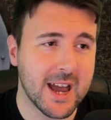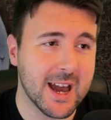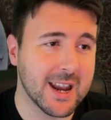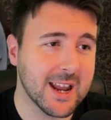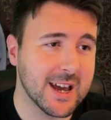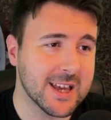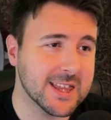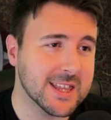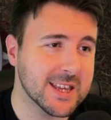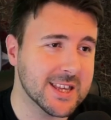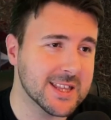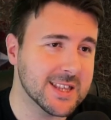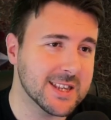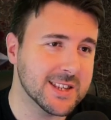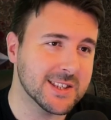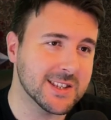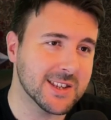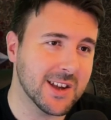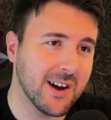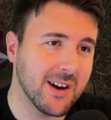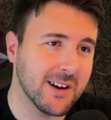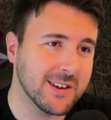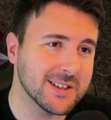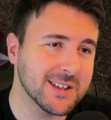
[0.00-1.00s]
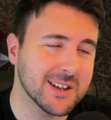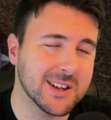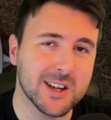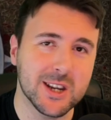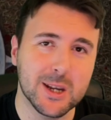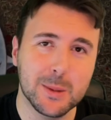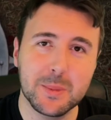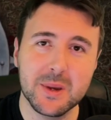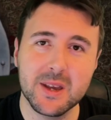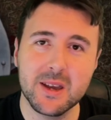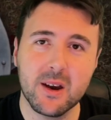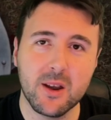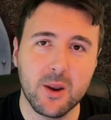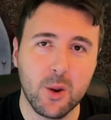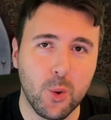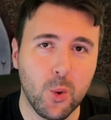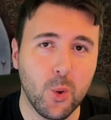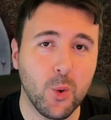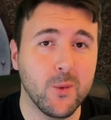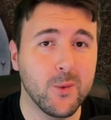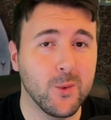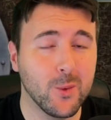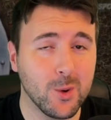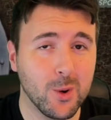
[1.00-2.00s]
and I think these guys are going to be an
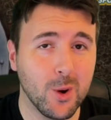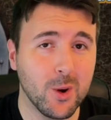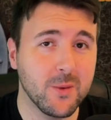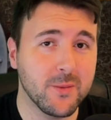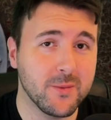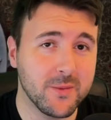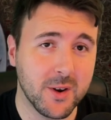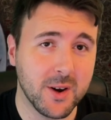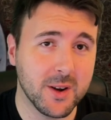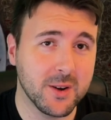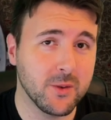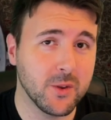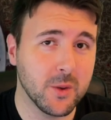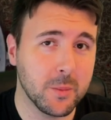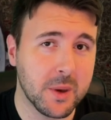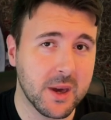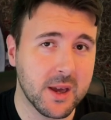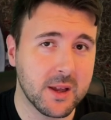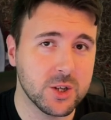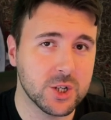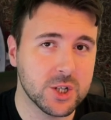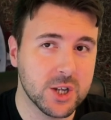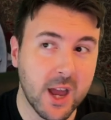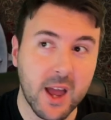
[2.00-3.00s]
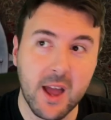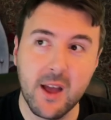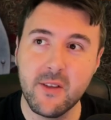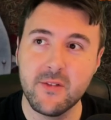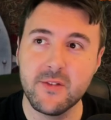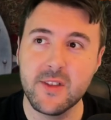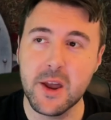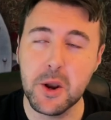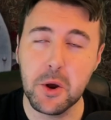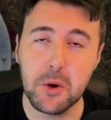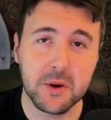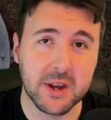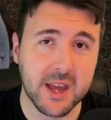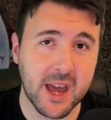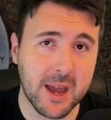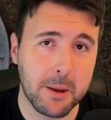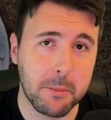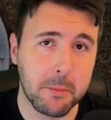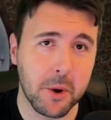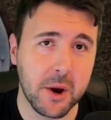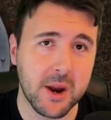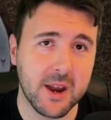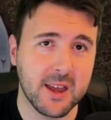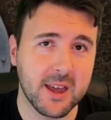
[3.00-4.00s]
awful lot of fun on the pitch. They're not
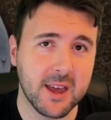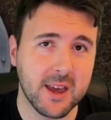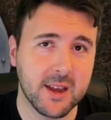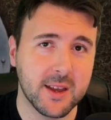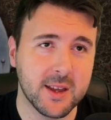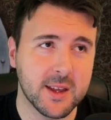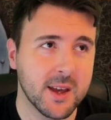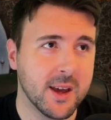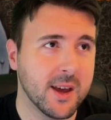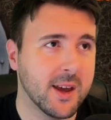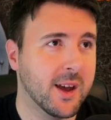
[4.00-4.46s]
game breaking,